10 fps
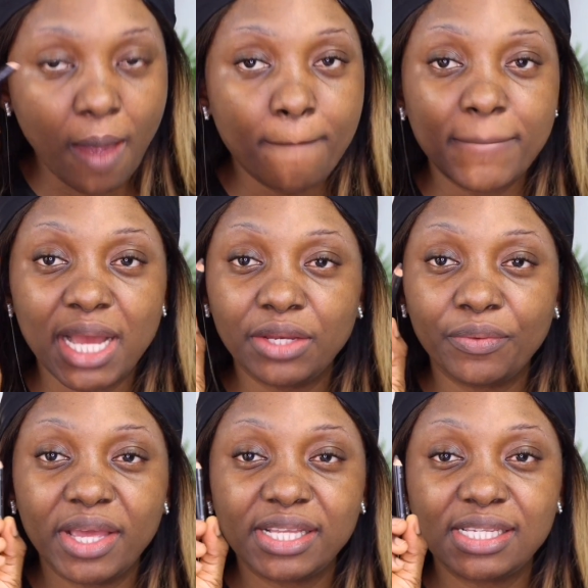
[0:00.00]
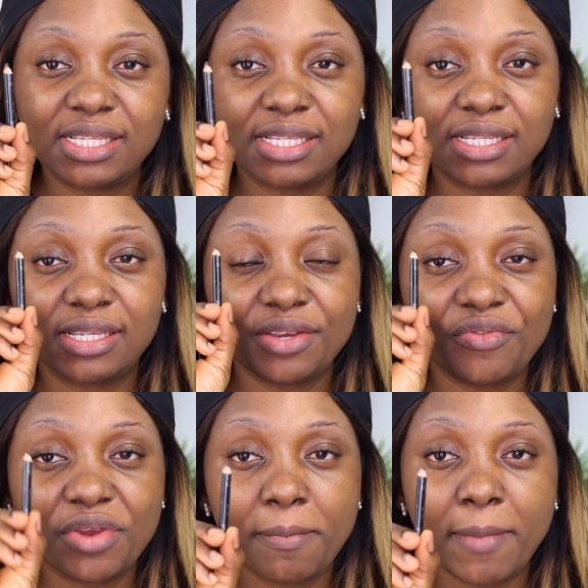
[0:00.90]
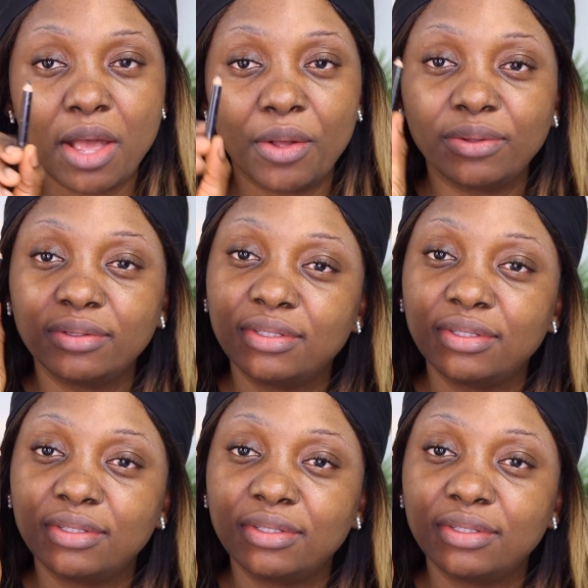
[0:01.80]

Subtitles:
By the way, this is the Rimmel